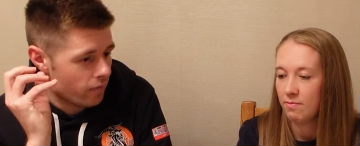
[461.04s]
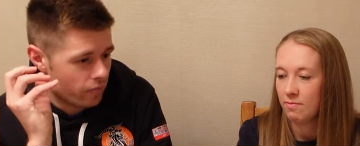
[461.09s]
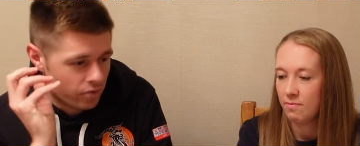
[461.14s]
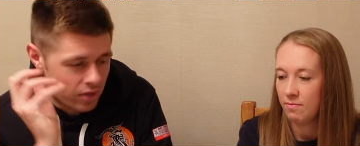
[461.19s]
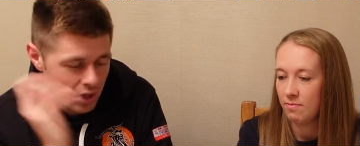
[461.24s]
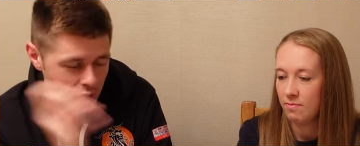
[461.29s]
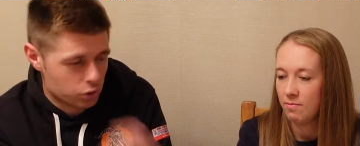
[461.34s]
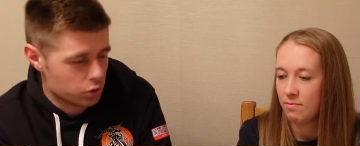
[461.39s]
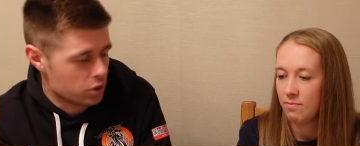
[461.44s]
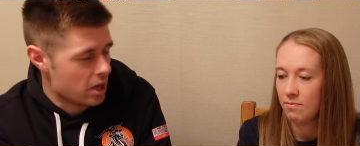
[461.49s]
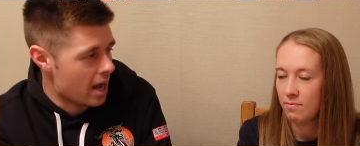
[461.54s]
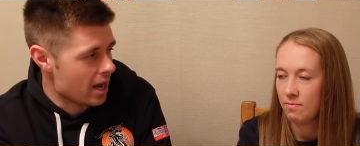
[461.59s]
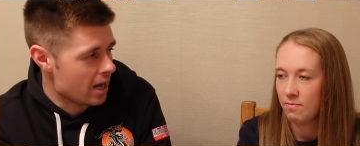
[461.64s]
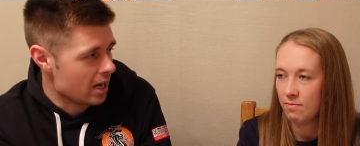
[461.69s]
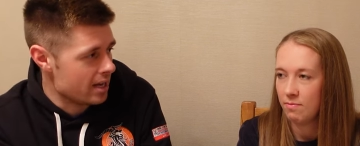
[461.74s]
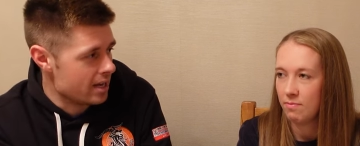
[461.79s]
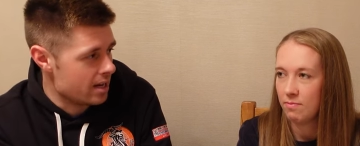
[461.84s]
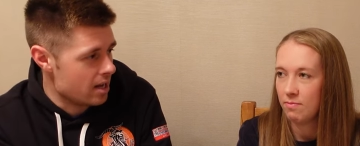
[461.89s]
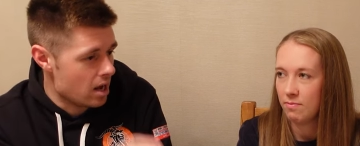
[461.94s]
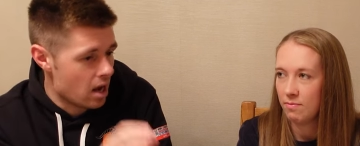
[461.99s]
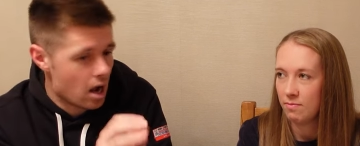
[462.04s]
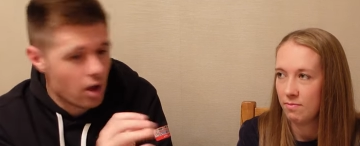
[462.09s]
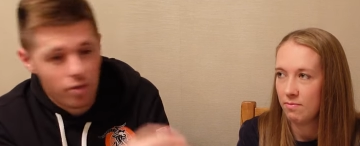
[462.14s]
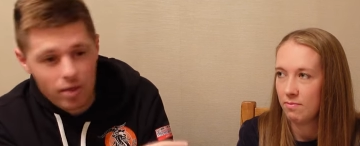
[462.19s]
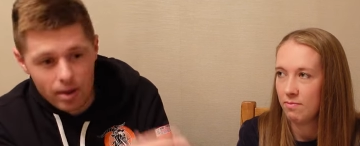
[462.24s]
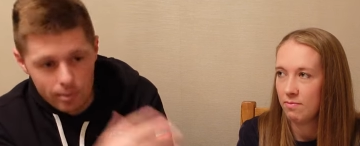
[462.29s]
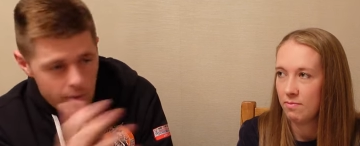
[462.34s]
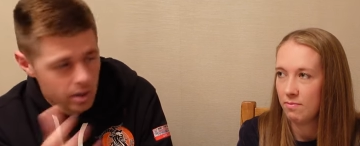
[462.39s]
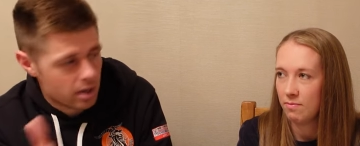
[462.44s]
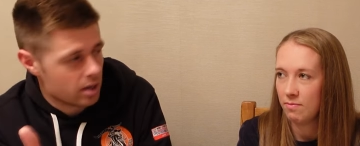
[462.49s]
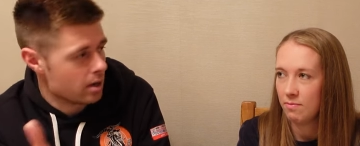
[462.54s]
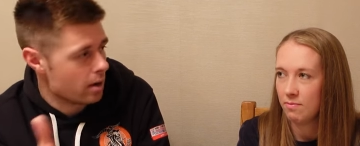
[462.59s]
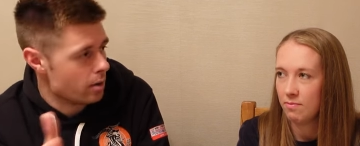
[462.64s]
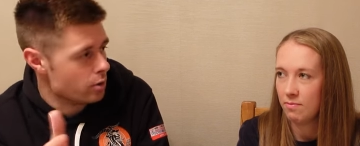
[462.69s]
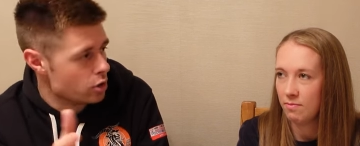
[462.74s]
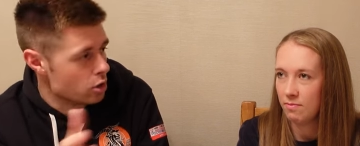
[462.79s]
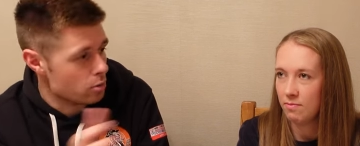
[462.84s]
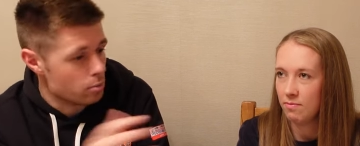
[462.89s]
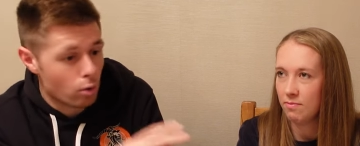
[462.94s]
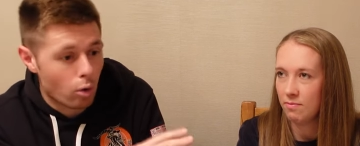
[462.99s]
Speaker 1: let's just get a cleaner and then we can go and
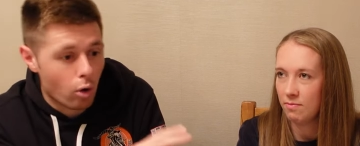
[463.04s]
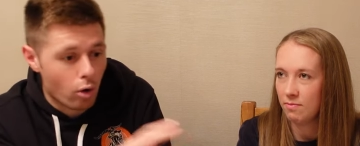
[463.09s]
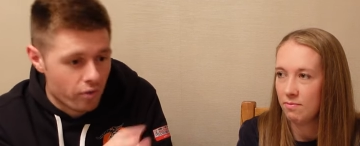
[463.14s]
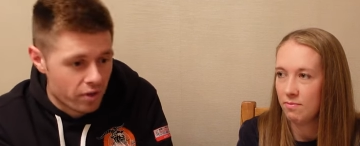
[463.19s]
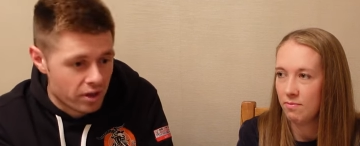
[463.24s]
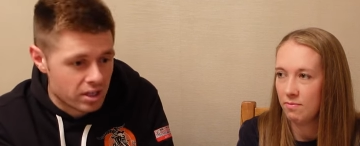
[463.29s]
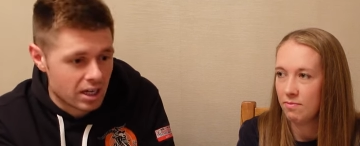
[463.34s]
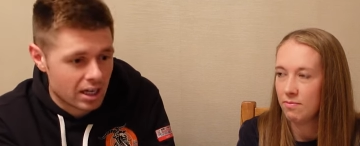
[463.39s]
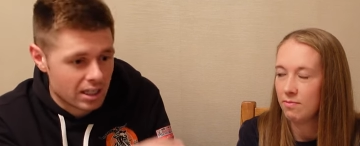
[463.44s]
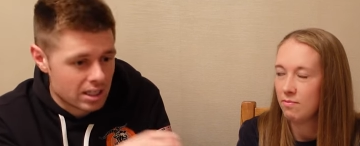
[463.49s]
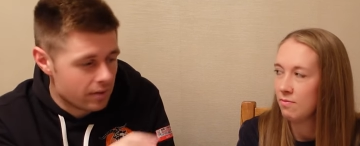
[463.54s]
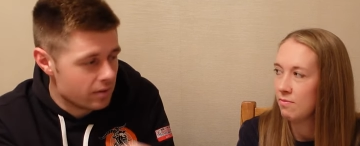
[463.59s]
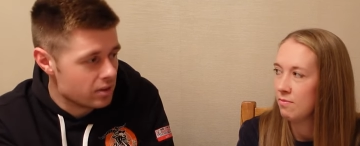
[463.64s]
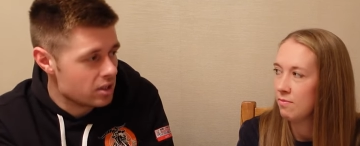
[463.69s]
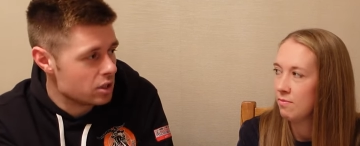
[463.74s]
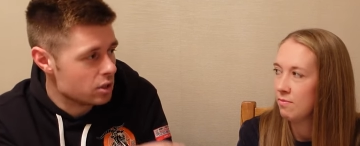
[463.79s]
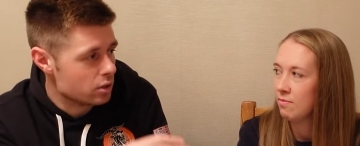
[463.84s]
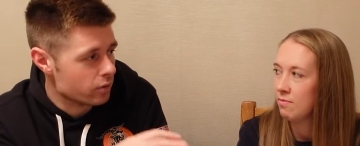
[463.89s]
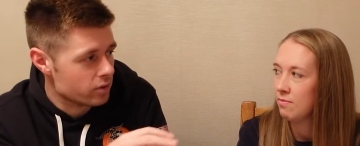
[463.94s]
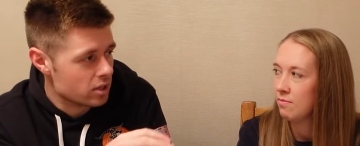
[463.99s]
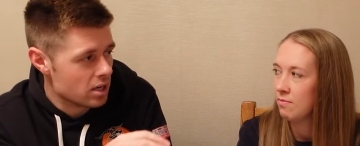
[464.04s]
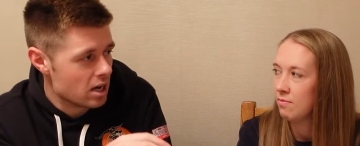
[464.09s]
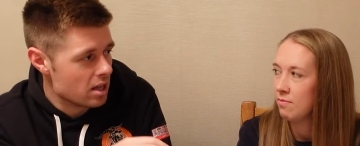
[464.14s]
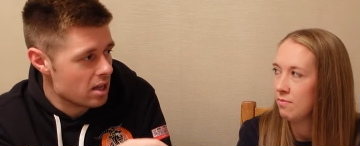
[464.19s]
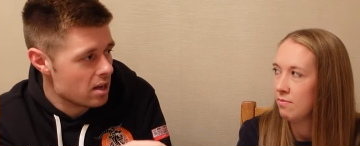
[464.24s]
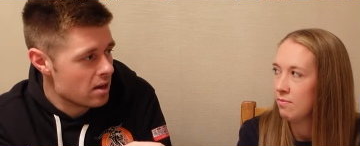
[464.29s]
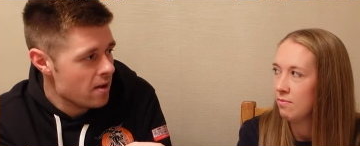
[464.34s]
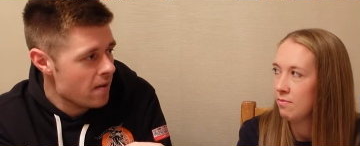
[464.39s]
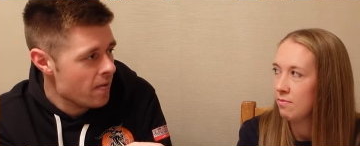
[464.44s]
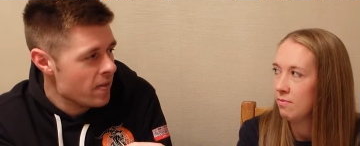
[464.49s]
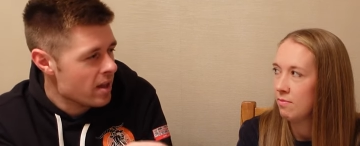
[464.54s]
do mm. more of this activity stuff together.